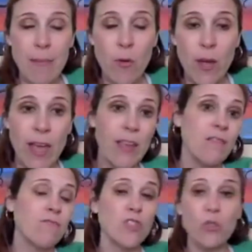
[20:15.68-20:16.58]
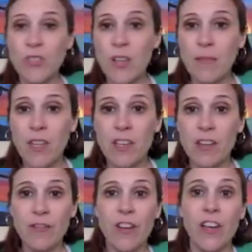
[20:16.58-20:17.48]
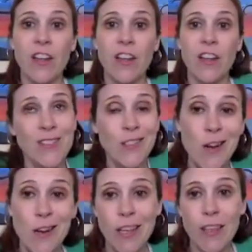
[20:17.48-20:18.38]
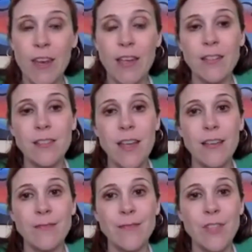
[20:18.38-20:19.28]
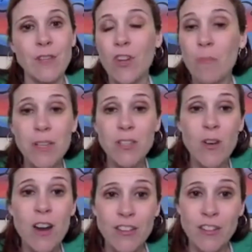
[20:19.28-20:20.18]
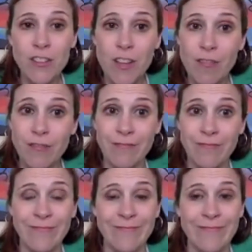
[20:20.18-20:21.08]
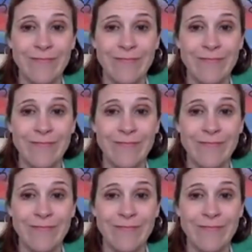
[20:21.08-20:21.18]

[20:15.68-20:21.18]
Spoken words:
Step away, do something different, start again the next day. So don't be so hard on yourself.